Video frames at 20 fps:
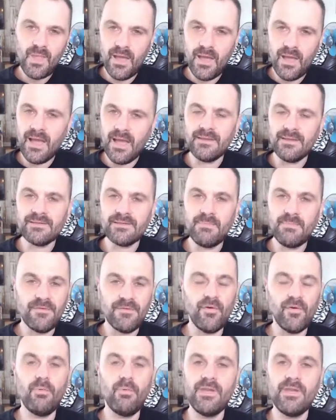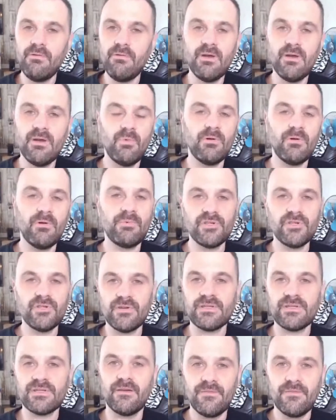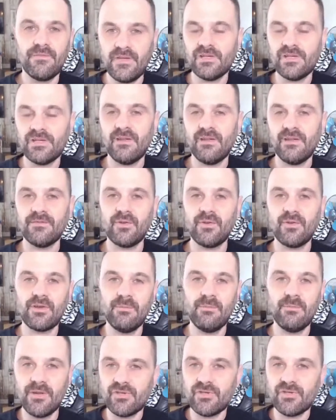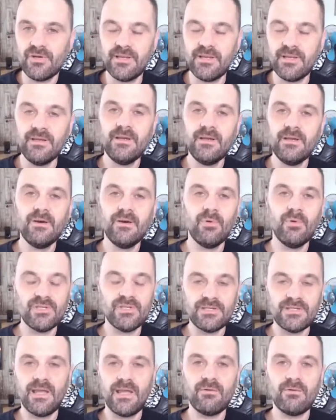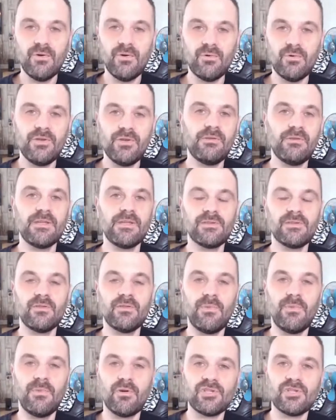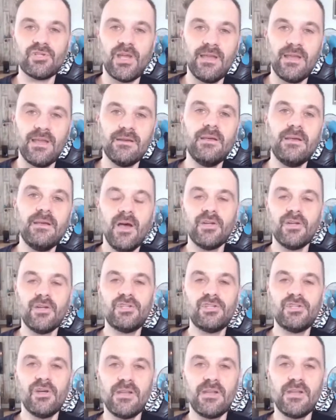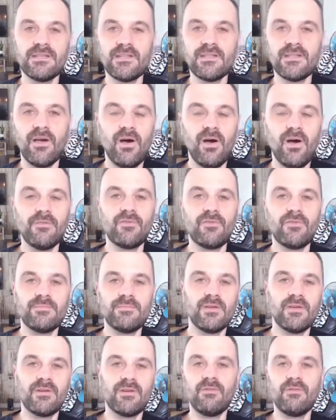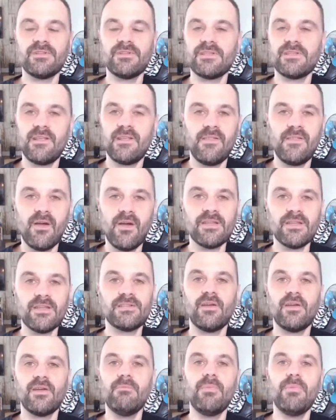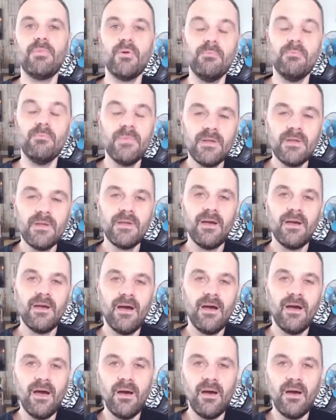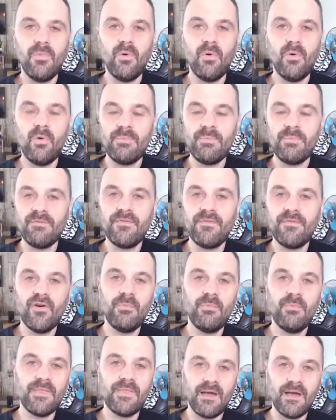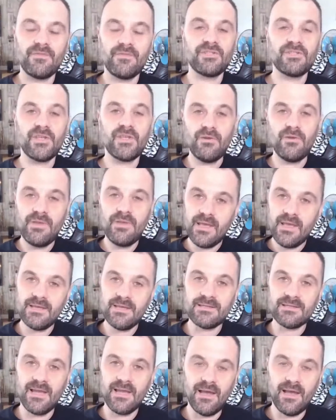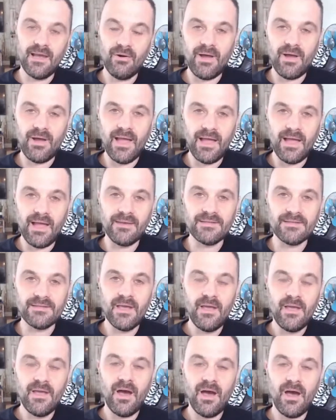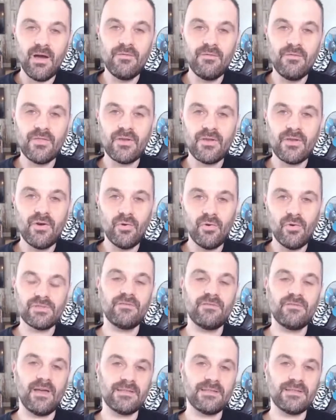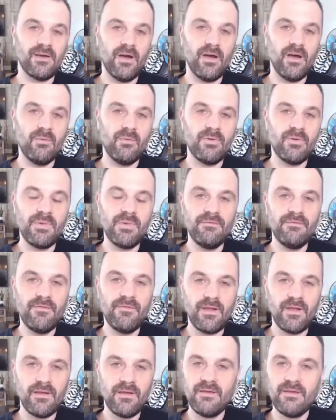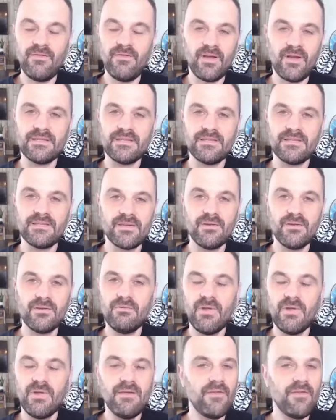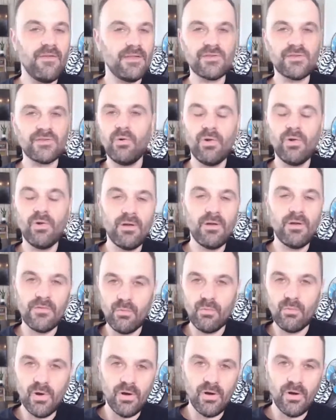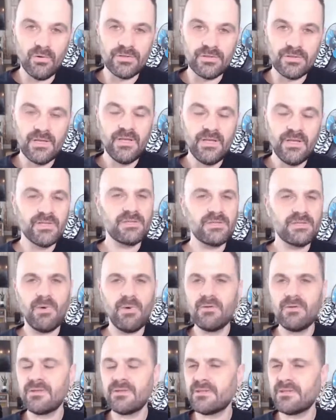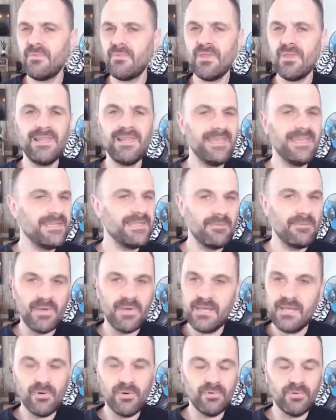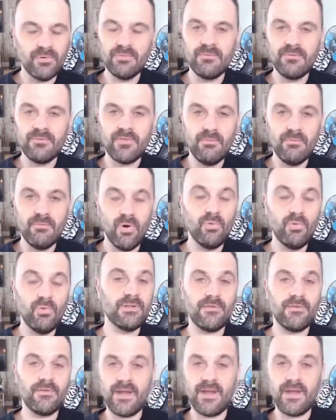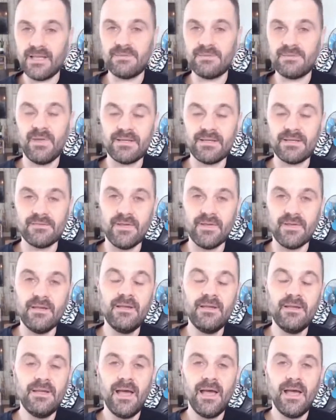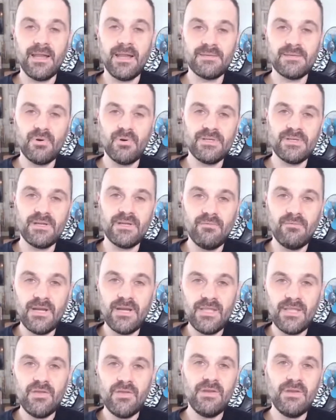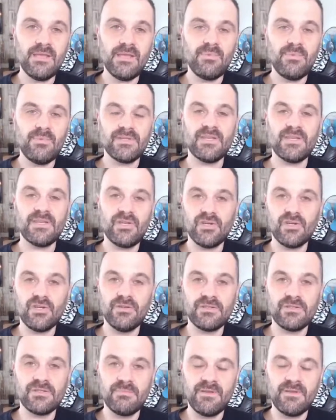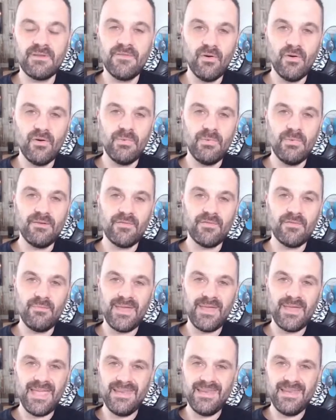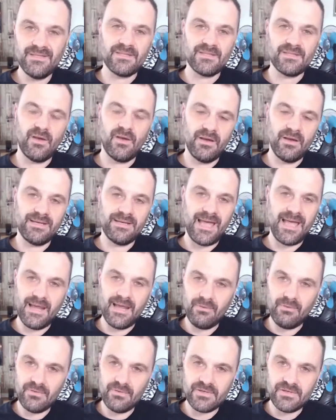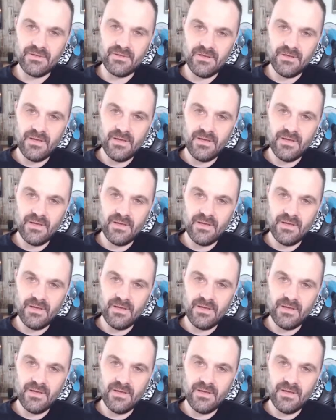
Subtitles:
And before we knew it, we were producing a feature-length documentary, which is now called New Kids on the Blockchain, A Journey to the Heart of Cryptocurrency in the ICO Boom. We've been filming that for 2 years now, and over the course of that time, we've been invited to events all over the world, spoke to some of the leading people from all different aspects of it, and it's put us in a really unique position to be filming from the inside out.